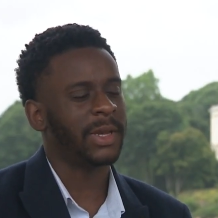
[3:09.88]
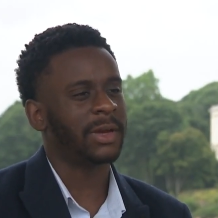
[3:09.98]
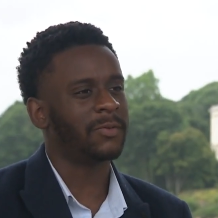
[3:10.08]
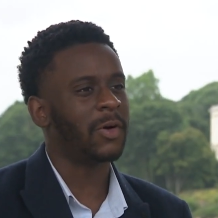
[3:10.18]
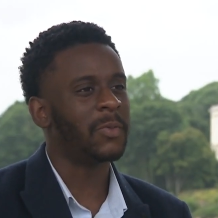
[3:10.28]
being a
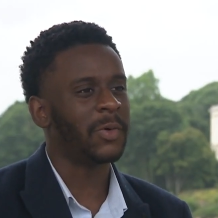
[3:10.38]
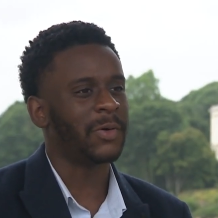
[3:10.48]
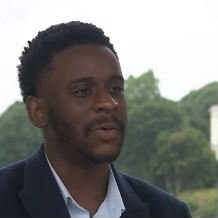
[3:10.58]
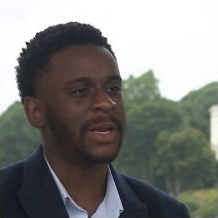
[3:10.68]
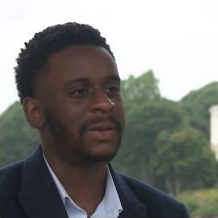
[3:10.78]
role
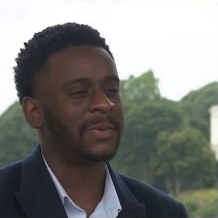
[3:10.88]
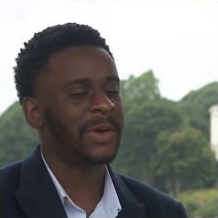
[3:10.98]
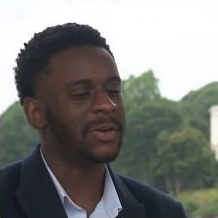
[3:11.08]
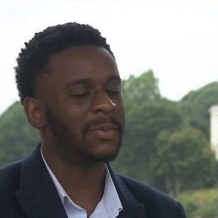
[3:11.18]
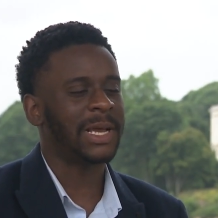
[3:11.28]
model and when
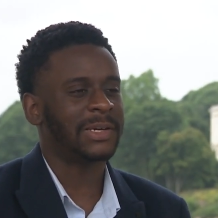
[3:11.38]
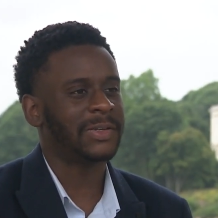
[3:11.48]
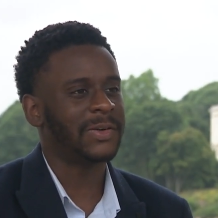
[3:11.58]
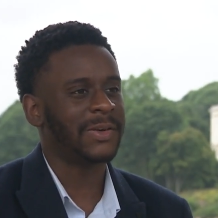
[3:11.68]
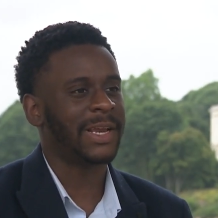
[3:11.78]
you're a black
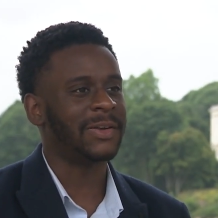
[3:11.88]
student and